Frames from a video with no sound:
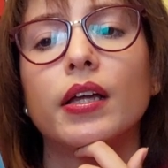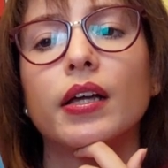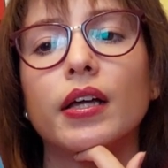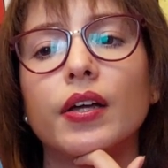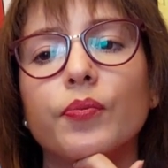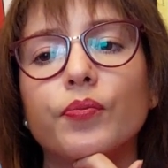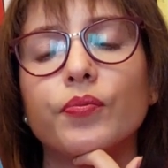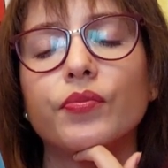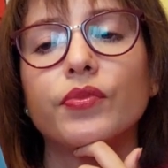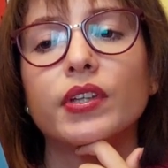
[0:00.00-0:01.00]

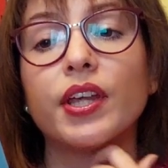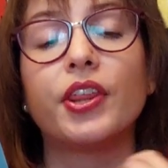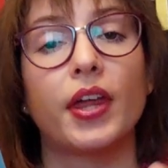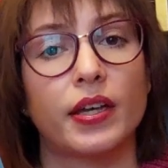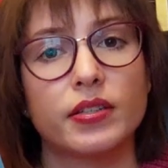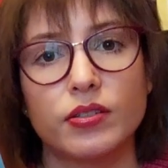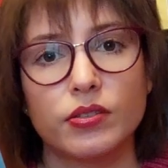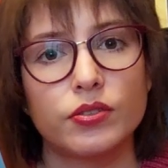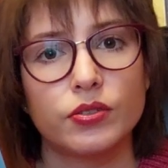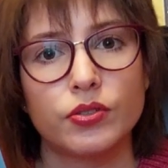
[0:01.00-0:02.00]
He thanks her